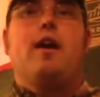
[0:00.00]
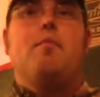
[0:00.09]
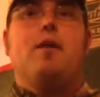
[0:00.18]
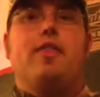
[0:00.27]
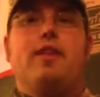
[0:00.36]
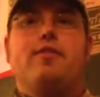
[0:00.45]

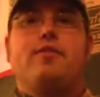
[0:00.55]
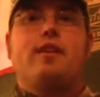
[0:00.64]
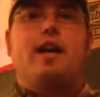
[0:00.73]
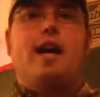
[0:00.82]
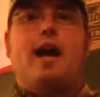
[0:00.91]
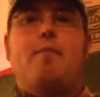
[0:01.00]
But this is the
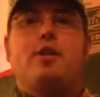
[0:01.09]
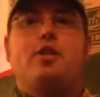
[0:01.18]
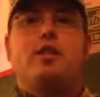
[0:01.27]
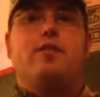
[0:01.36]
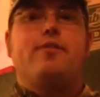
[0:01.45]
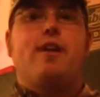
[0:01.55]
gun I
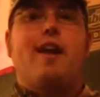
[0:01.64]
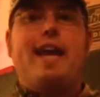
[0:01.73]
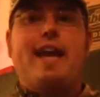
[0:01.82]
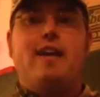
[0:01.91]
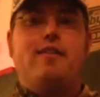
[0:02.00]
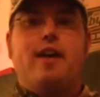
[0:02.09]
mentioned at the
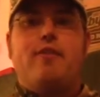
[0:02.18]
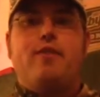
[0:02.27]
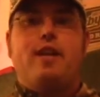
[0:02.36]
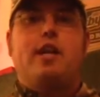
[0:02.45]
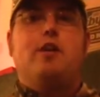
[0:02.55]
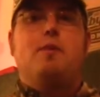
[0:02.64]
very end of that
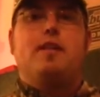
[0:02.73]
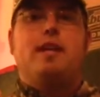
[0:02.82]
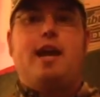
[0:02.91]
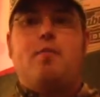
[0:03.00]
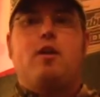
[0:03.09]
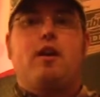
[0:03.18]
video, but the
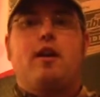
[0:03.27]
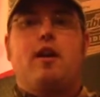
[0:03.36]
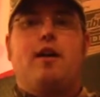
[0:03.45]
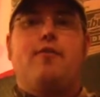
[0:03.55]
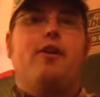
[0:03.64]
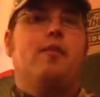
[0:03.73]
camera cut
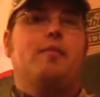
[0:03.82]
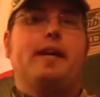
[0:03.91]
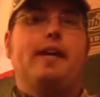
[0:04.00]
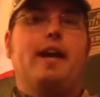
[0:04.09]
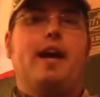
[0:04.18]
off on me,